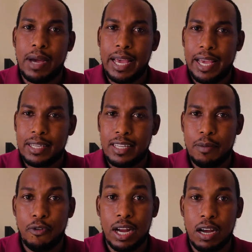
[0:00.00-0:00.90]
my
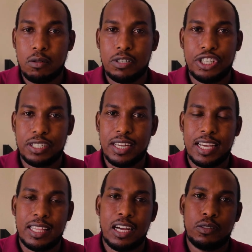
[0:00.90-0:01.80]
airtime run out
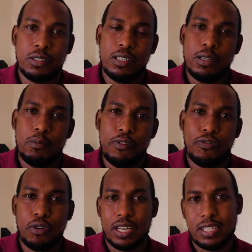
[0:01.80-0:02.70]
just like that
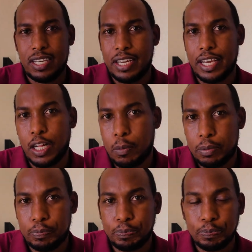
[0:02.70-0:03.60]
before getting any
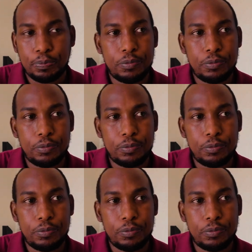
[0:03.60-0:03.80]
help.